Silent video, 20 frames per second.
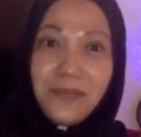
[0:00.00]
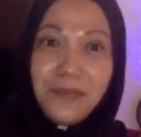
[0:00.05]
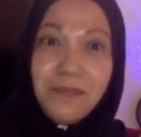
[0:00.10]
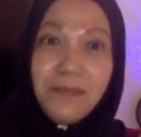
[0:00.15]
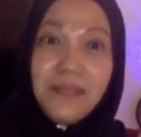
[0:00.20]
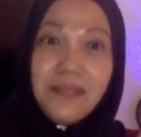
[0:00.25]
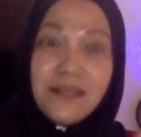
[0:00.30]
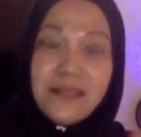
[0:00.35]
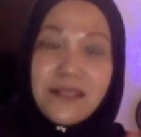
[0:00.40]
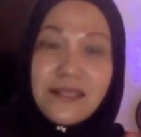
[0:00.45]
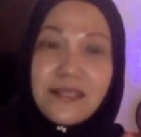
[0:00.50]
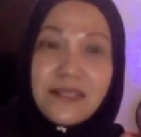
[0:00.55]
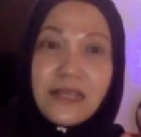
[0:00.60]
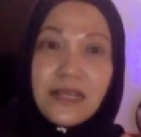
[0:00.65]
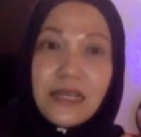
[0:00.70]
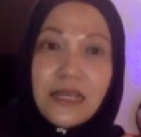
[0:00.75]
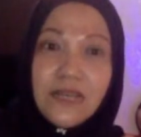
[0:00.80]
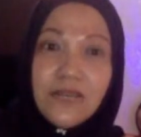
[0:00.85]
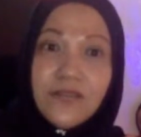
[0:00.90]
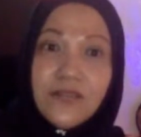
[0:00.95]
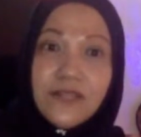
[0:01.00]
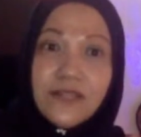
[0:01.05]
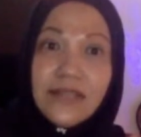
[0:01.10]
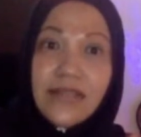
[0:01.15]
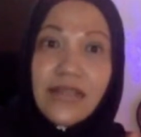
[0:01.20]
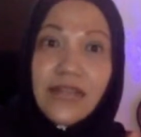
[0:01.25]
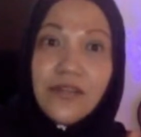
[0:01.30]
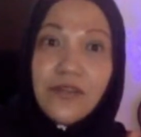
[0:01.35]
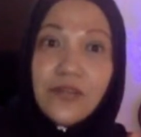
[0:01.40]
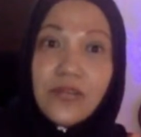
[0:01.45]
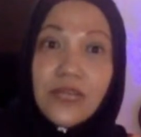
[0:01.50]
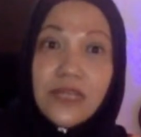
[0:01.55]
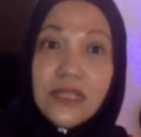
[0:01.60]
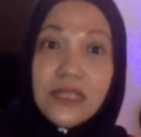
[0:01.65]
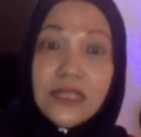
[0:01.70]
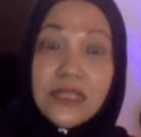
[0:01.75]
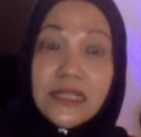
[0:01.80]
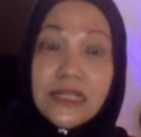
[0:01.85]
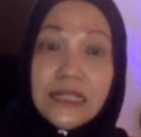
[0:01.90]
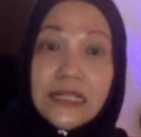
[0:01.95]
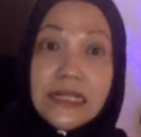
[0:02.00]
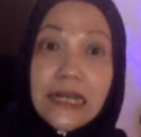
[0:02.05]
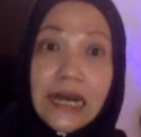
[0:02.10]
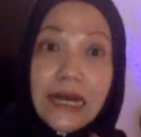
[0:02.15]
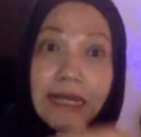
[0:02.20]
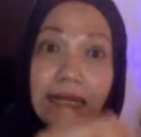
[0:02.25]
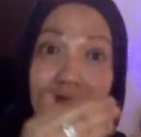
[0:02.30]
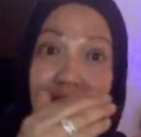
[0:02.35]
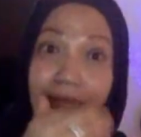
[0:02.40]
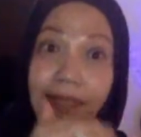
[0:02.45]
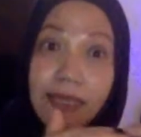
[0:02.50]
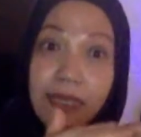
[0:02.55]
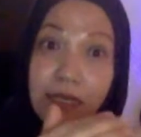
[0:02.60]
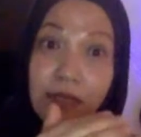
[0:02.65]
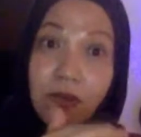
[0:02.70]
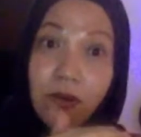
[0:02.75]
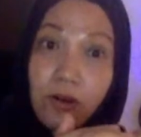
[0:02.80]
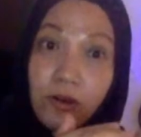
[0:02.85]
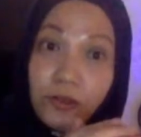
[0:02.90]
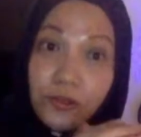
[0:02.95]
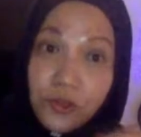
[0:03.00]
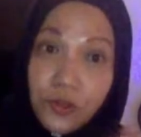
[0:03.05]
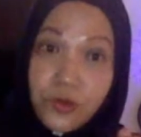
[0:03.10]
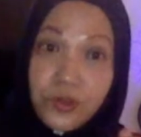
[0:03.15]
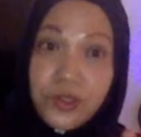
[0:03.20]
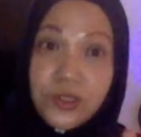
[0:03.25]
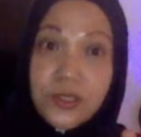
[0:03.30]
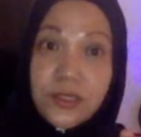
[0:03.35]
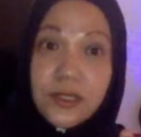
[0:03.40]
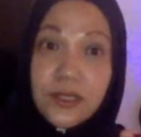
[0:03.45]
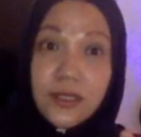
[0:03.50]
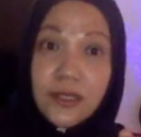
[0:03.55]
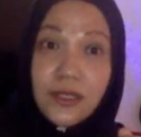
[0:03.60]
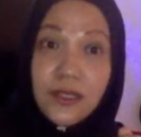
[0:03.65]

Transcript: because even the education here are lacking all those.